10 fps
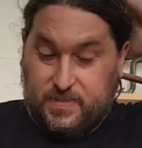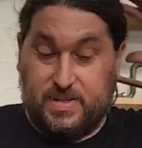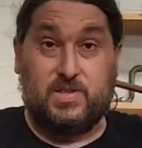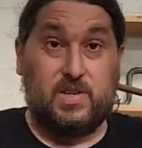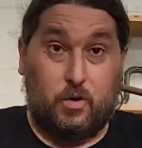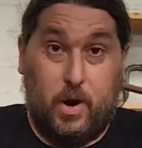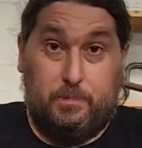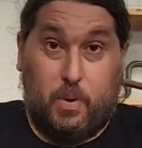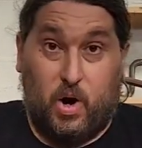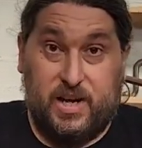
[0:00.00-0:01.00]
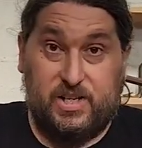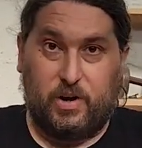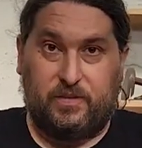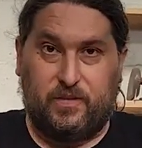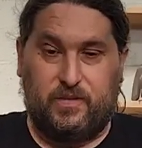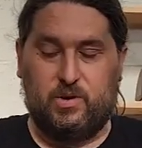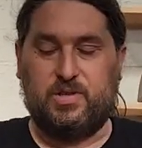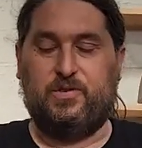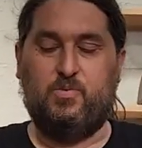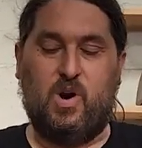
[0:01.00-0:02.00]
this is a great party trick for
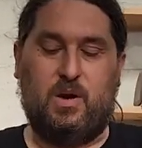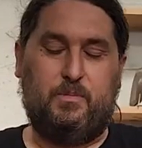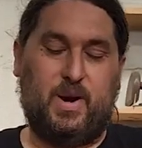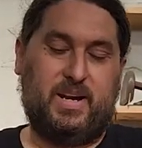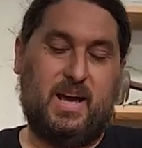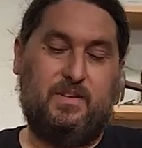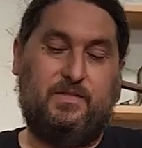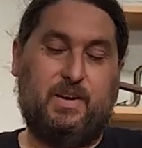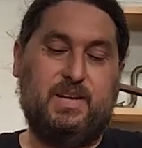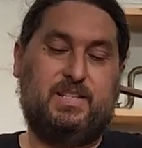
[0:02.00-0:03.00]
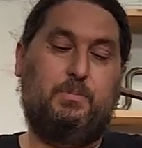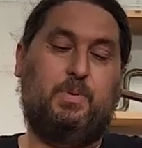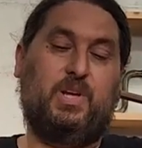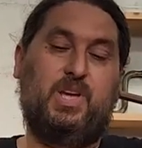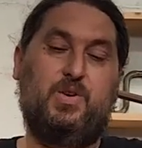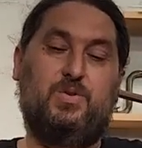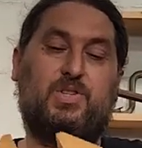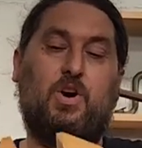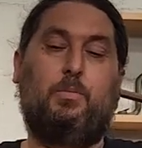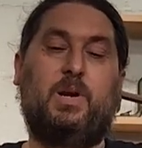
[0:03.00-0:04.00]
folks if you want, but very simple to
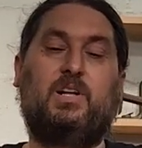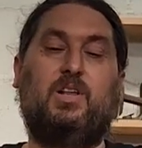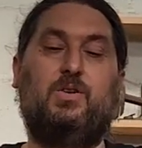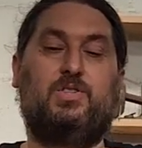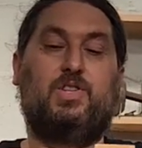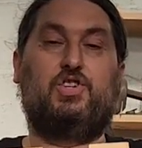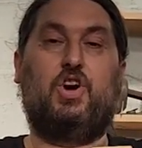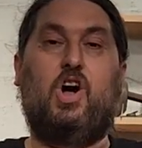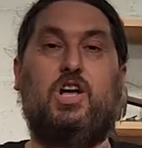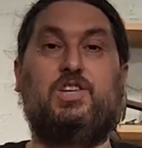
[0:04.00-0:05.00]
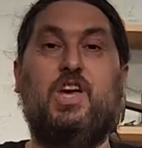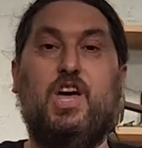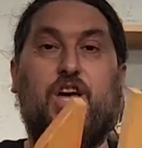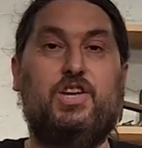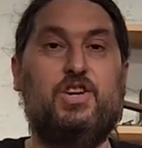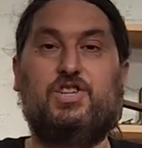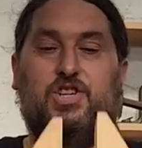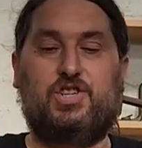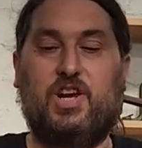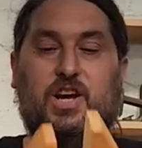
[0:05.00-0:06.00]
use to open and close the jaws. You're
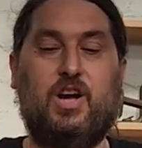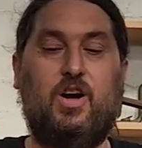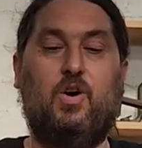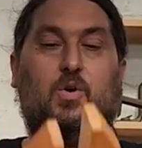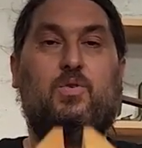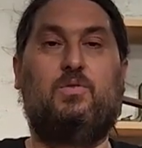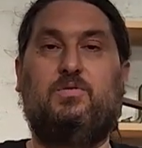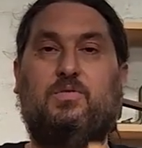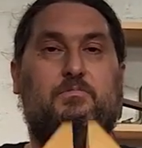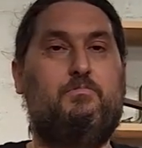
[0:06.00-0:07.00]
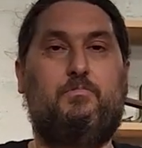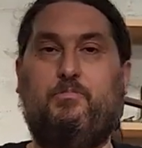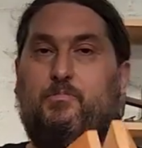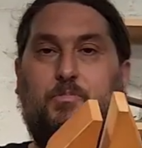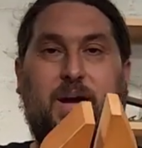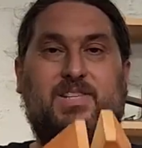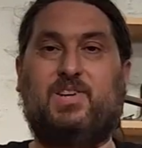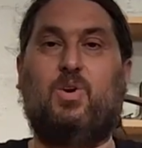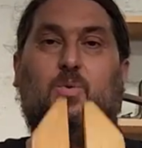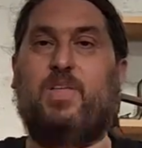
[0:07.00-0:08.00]
just going to go
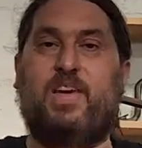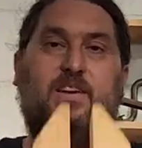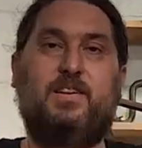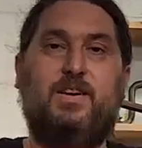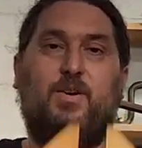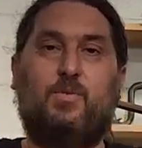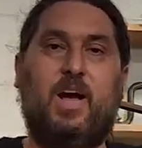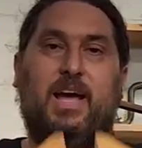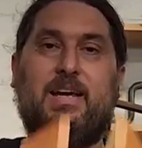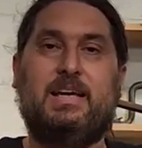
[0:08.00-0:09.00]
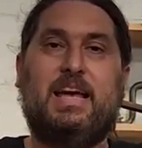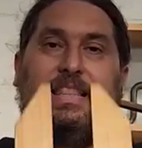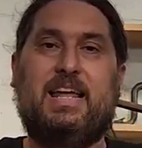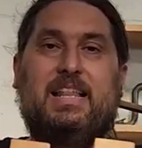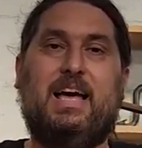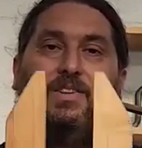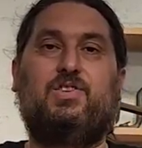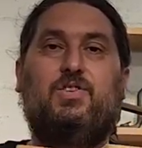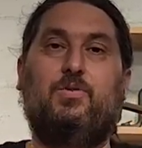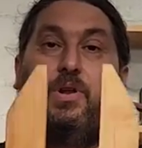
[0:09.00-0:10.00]
bicycle with it, right? And that
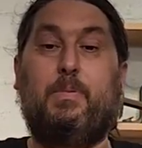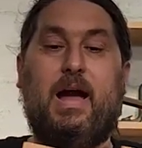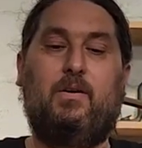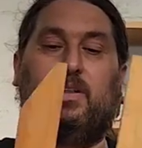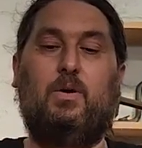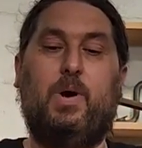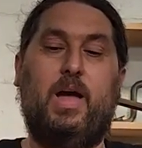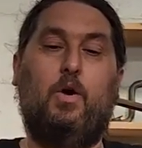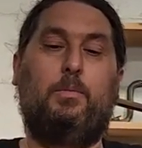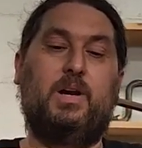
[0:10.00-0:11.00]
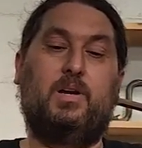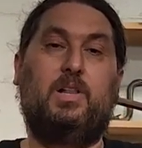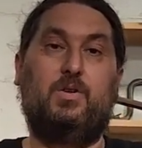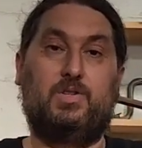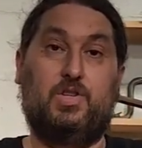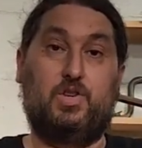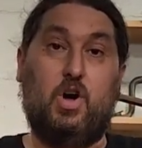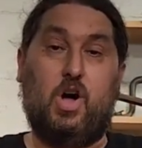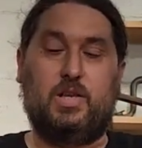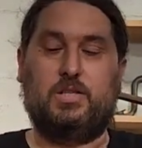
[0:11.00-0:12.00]
allows you to, in a parallel way, open and close the
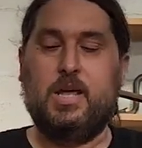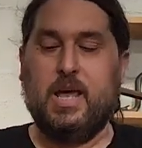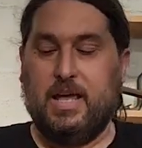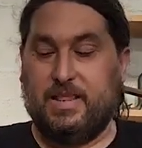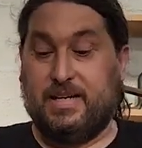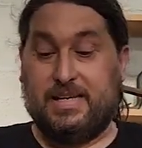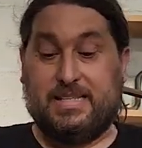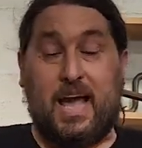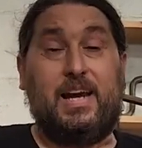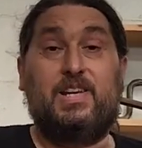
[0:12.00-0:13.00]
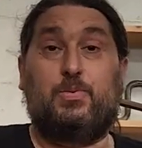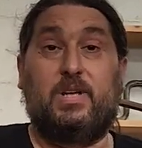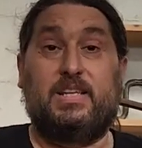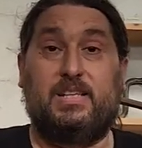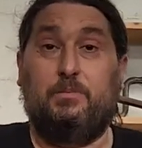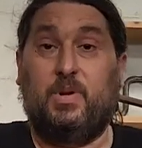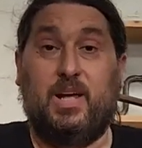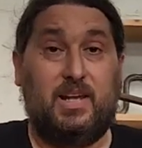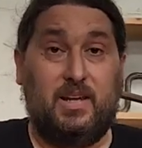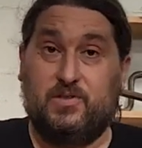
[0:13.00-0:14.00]
jaws. The design is really
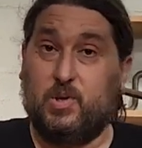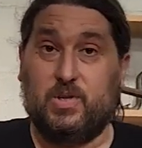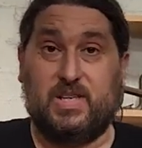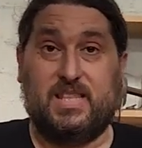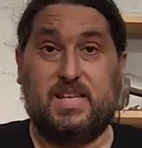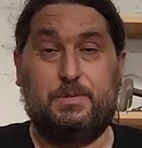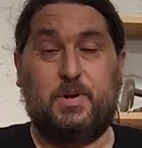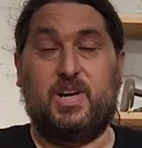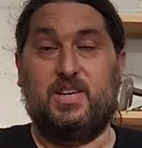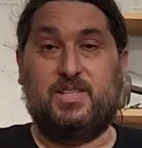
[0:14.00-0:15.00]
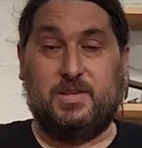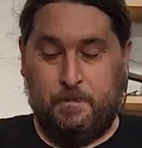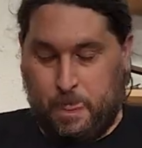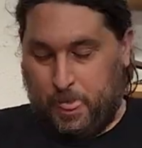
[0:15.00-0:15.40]
simple. I love tools like this because